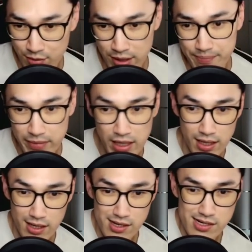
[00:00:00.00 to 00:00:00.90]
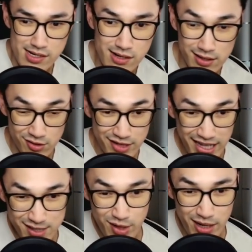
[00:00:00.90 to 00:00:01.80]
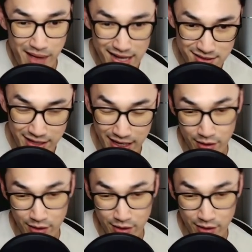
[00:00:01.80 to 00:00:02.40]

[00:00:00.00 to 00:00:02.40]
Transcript: right? All right, so next we got Mastercat.